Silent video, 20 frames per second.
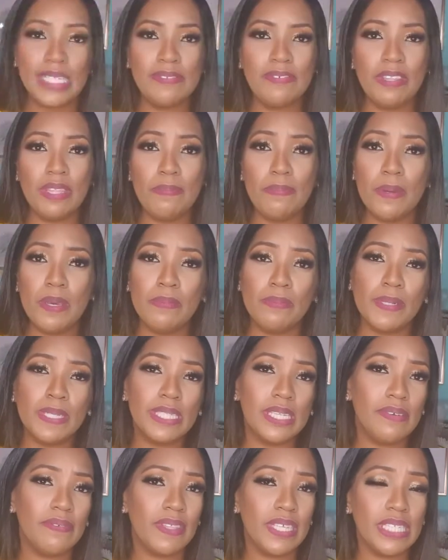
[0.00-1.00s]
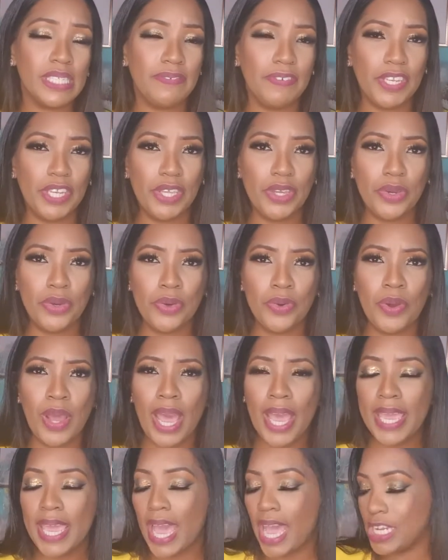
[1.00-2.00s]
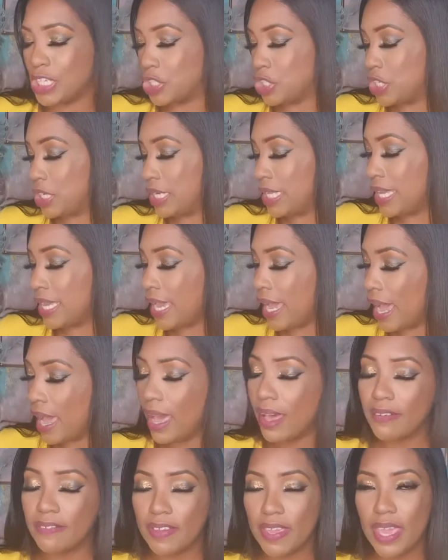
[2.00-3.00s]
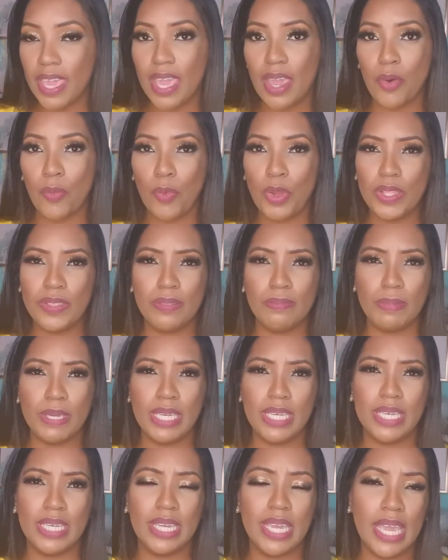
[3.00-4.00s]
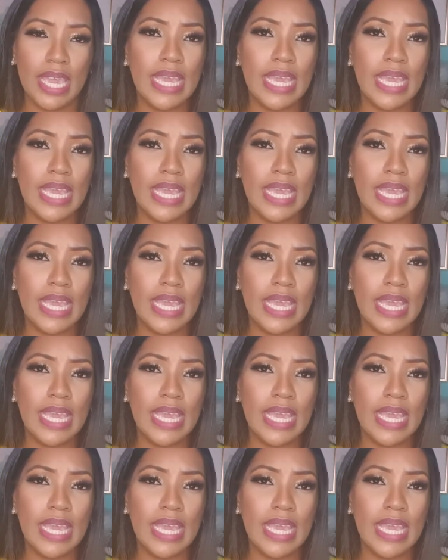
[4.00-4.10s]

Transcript: for the purpose of this video, I actually have here with me